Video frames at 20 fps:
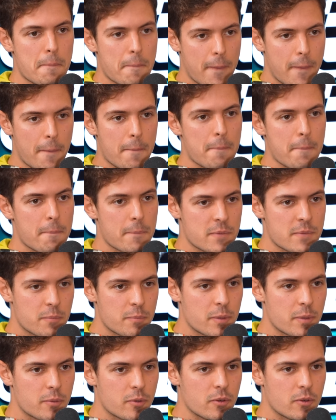yeah, yeah. Some
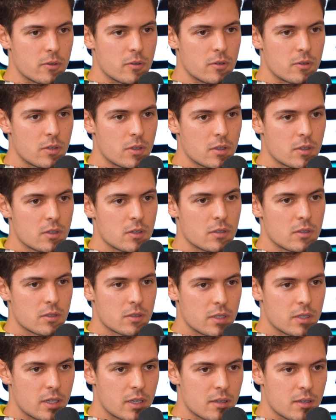people
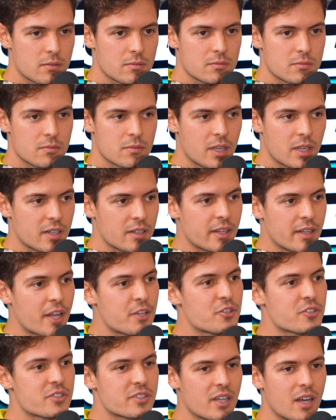really, yeah, who like you,
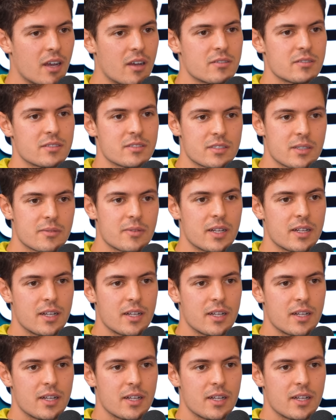nature sounds and stuff like